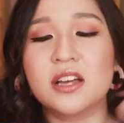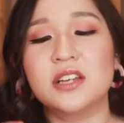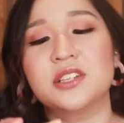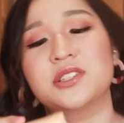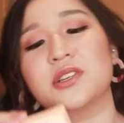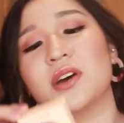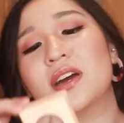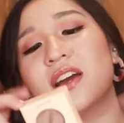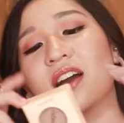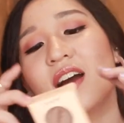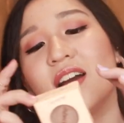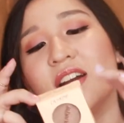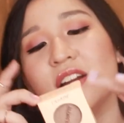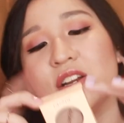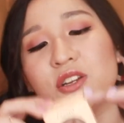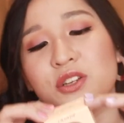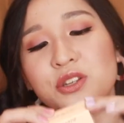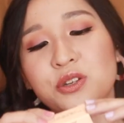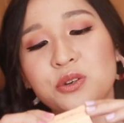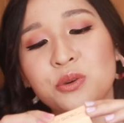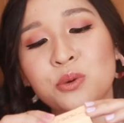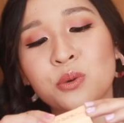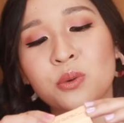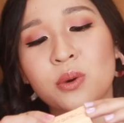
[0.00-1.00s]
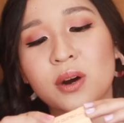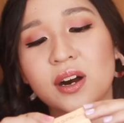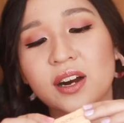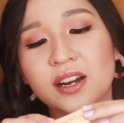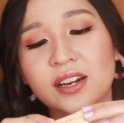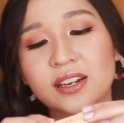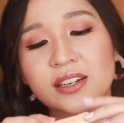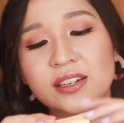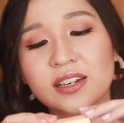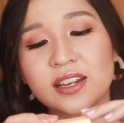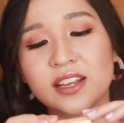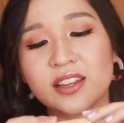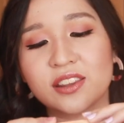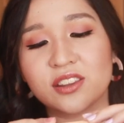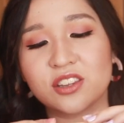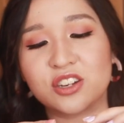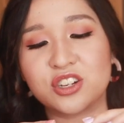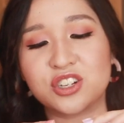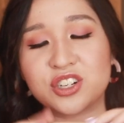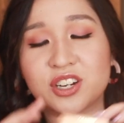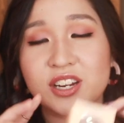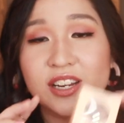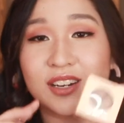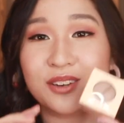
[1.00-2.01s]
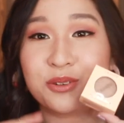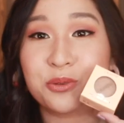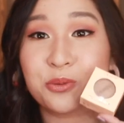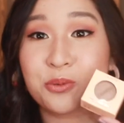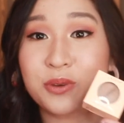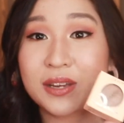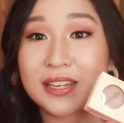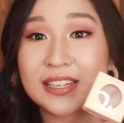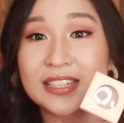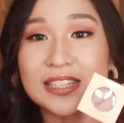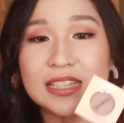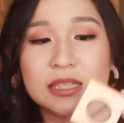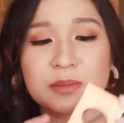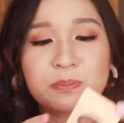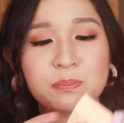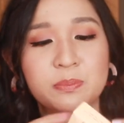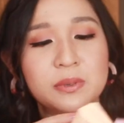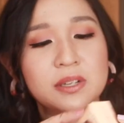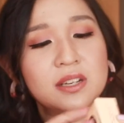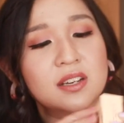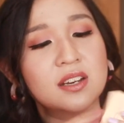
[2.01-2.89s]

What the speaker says: So I got a new one in the shade Wisp.